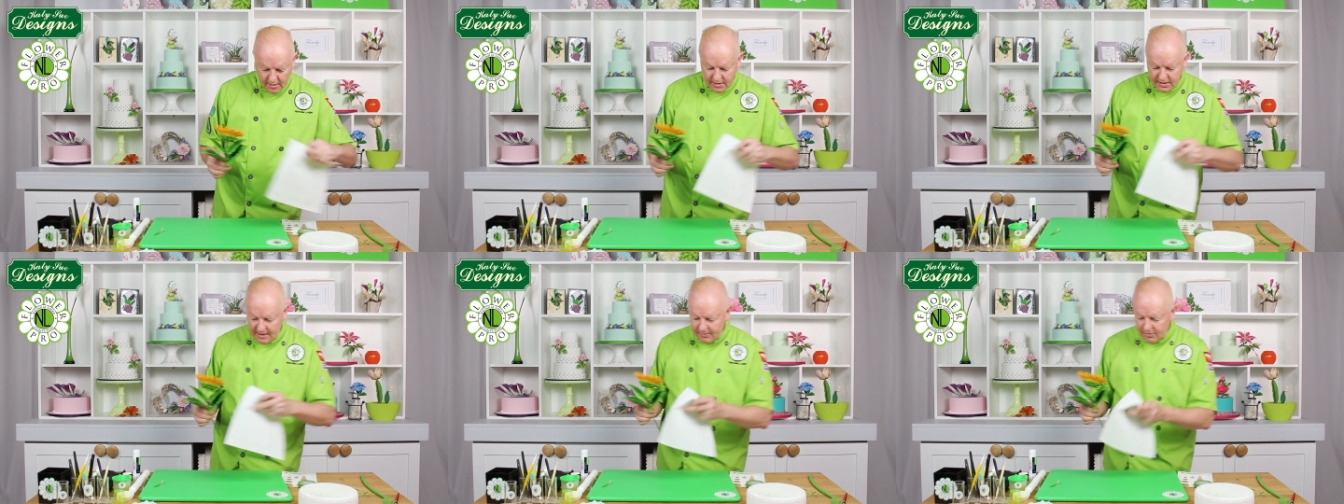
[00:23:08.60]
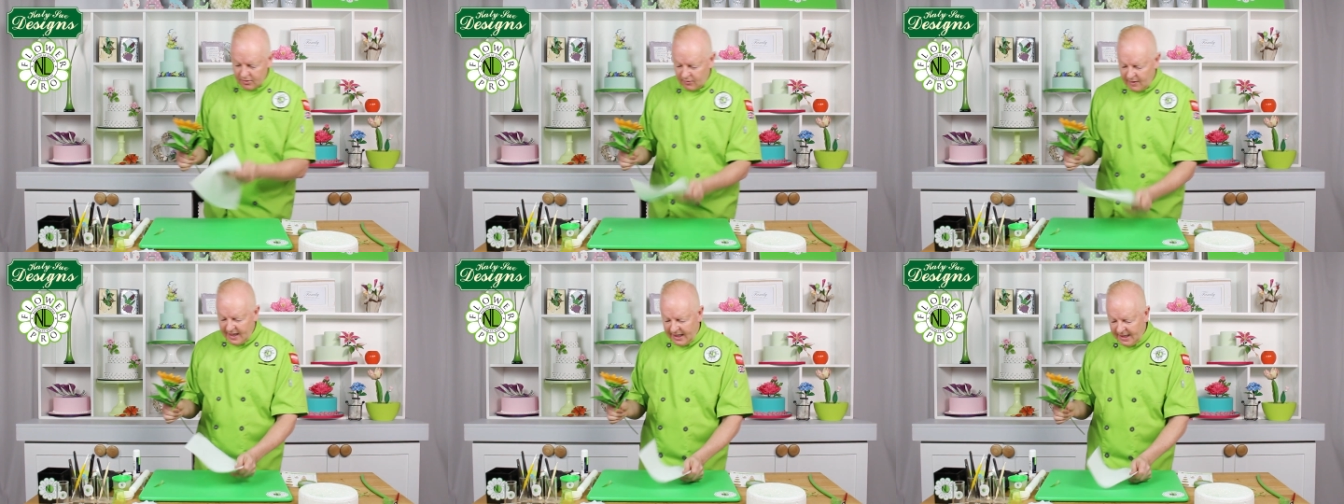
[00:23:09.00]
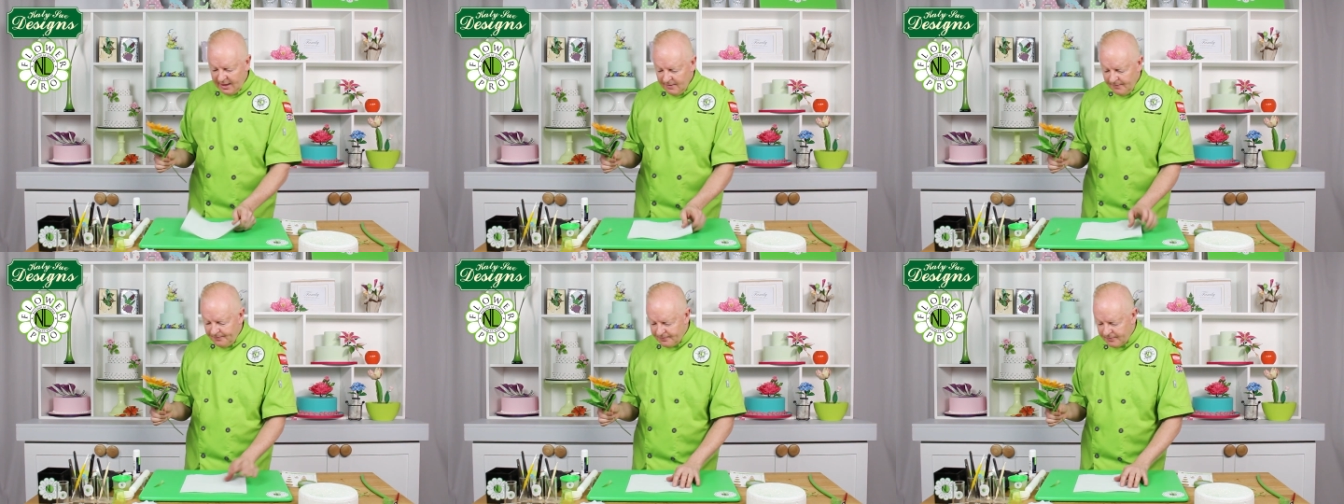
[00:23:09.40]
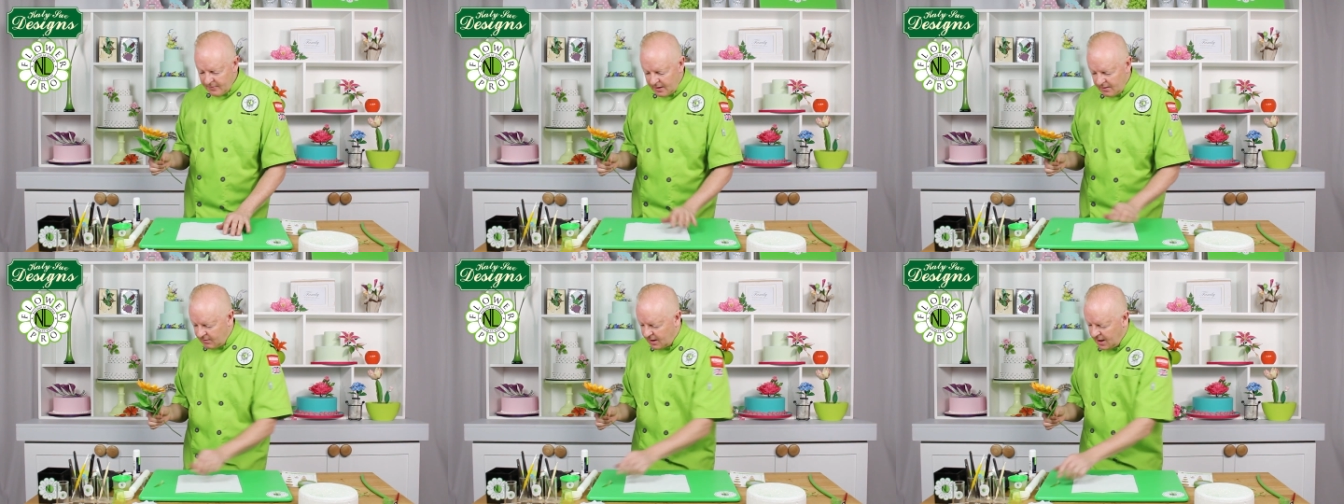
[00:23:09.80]
some green,
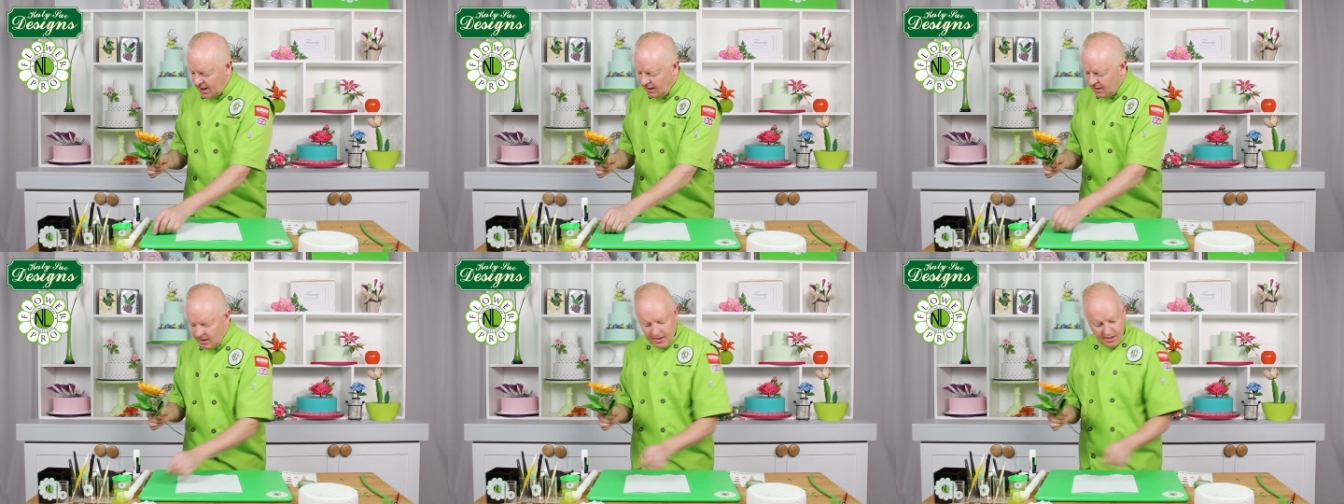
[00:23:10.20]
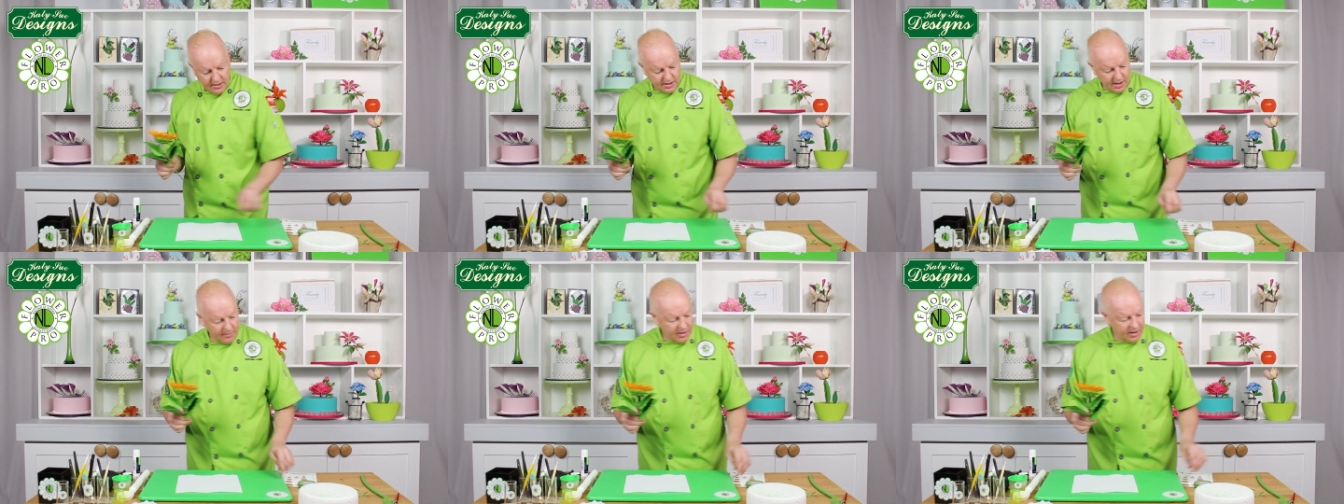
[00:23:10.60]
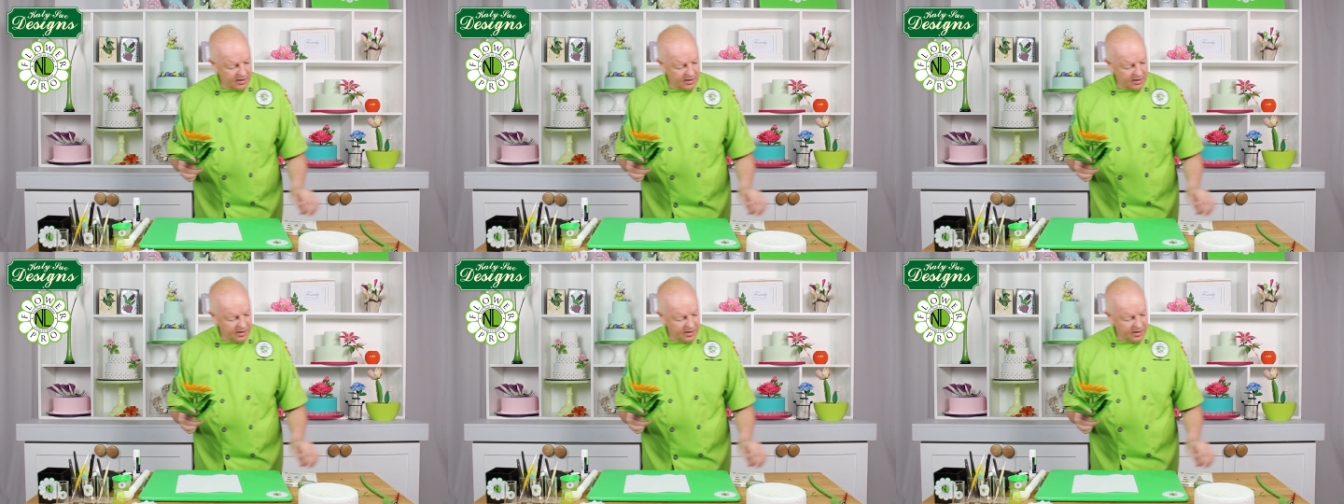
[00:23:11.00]
okay? So I'm